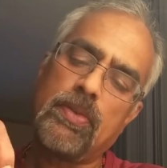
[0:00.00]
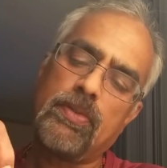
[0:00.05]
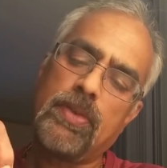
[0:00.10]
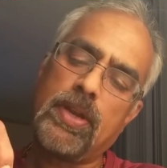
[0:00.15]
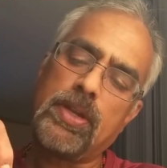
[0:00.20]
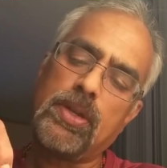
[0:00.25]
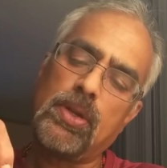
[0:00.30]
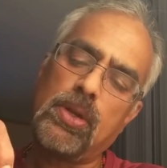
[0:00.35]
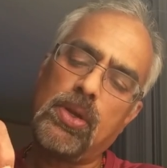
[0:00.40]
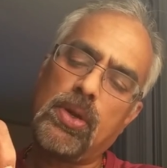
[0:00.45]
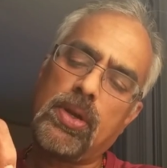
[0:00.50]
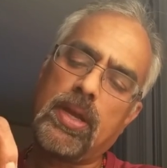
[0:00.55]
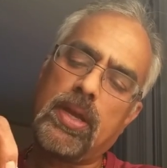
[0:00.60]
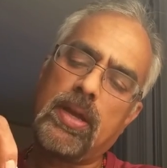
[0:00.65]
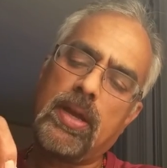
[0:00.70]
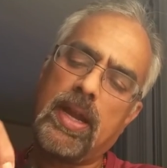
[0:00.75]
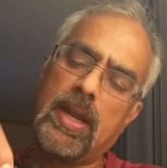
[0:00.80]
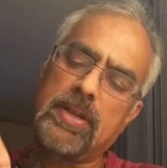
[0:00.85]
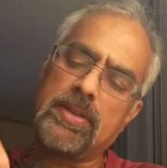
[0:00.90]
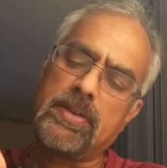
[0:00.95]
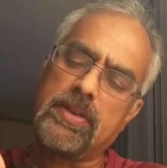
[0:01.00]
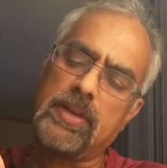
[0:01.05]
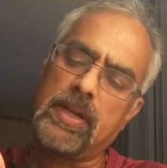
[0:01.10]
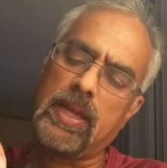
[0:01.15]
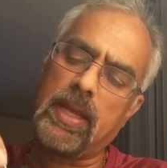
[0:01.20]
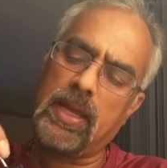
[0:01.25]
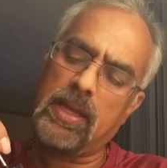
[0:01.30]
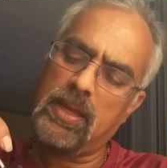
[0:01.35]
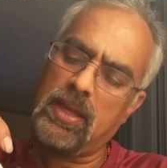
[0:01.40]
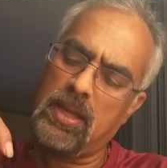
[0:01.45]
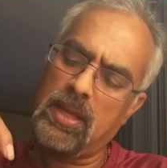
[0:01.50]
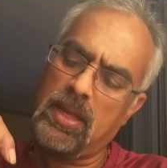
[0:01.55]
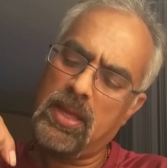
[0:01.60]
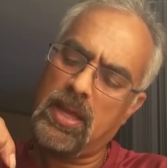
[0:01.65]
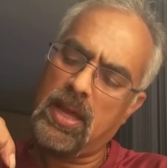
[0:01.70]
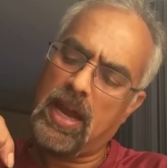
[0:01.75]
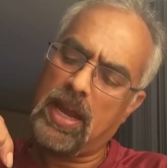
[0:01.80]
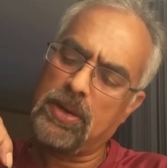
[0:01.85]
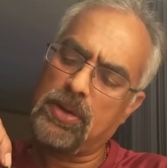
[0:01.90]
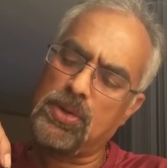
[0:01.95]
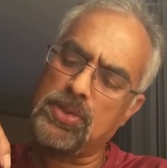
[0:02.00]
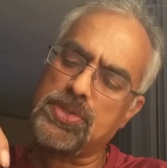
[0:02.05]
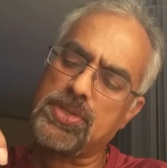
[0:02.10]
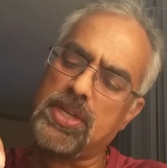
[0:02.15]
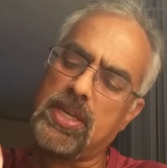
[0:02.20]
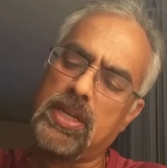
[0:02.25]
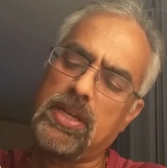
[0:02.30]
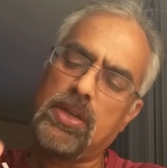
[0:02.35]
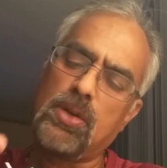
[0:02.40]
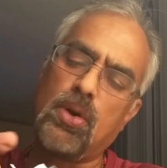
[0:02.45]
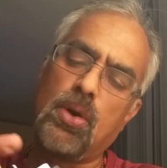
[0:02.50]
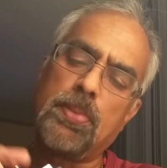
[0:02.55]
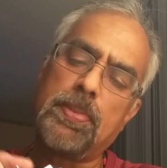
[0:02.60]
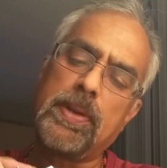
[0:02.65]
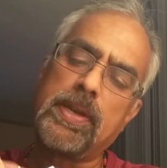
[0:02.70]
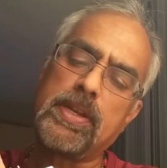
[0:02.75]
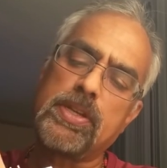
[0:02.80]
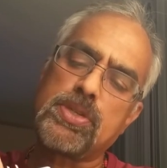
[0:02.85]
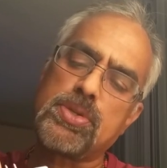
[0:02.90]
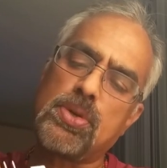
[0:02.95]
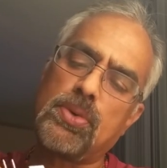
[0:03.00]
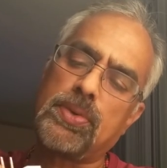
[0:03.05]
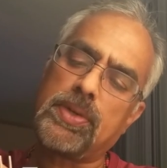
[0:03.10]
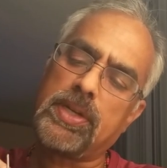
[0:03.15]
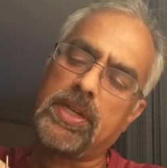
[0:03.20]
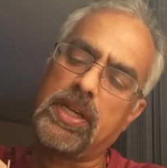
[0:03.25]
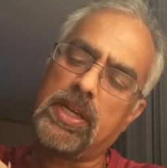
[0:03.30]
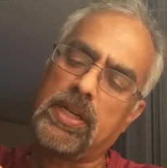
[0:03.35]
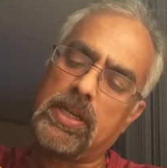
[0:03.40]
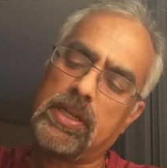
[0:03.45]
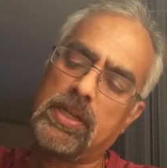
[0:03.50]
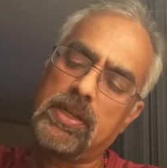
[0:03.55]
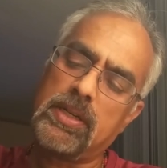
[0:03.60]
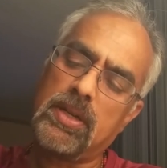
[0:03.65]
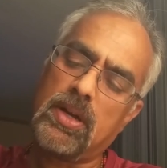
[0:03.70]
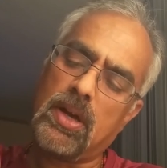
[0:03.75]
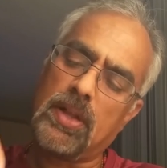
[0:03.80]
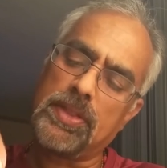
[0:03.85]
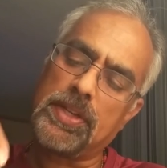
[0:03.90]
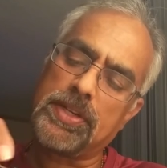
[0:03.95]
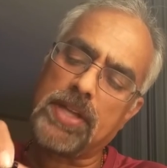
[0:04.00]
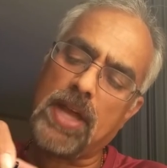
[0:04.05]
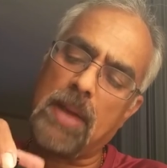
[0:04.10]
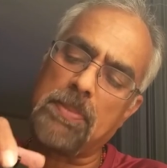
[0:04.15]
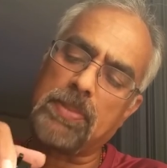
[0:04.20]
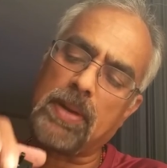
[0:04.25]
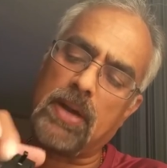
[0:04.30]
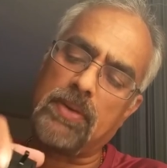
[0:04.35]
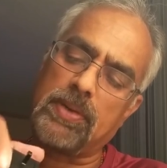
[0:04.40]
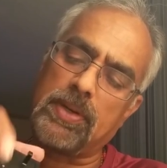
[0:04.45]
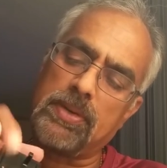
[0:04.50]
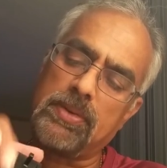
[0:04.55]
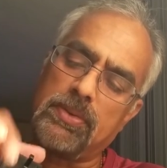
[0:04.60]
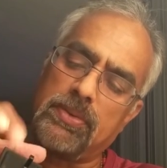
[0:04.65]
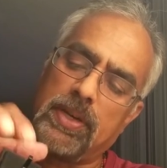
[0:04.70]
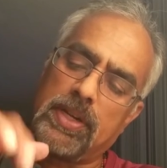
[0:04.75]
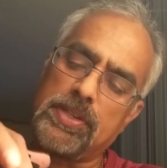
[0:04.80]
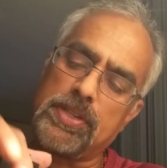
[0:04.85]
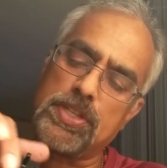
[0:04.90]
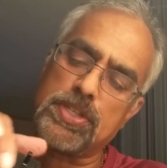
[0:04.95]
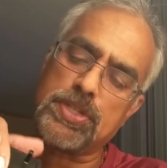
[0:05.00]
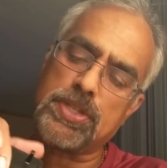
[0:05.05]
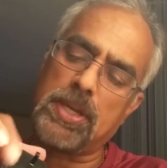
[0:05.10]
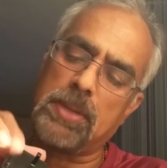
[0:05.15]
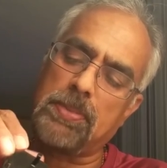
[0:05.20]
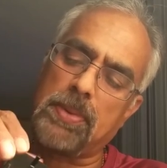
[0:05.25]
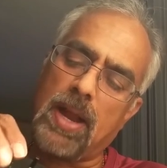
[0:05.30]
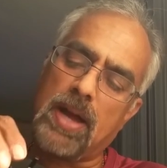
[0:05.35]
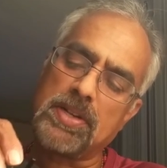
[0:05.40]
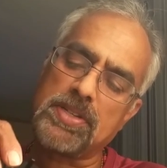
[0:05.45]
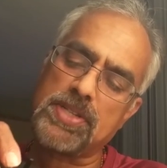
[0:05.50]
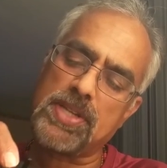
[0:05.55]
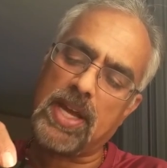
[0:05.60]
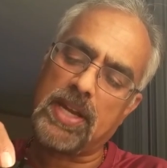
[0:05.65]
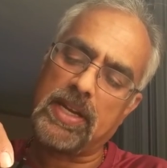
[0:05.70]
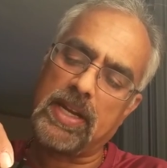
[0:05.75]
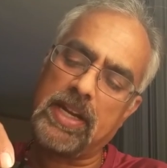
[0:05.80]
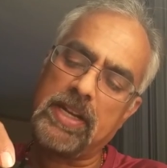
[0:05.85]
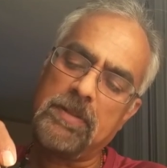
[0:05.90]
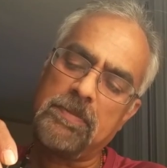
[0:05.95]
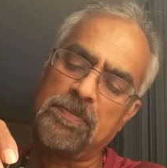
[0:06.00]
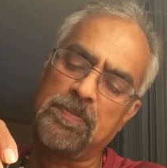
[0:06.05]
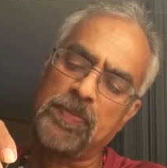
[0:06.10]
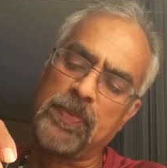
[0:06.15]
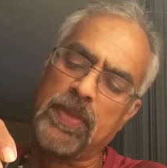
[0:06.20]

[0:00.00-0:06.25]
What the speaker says: When you look at the relay, I don't see any openings over here on the top cover where these three prongs are at.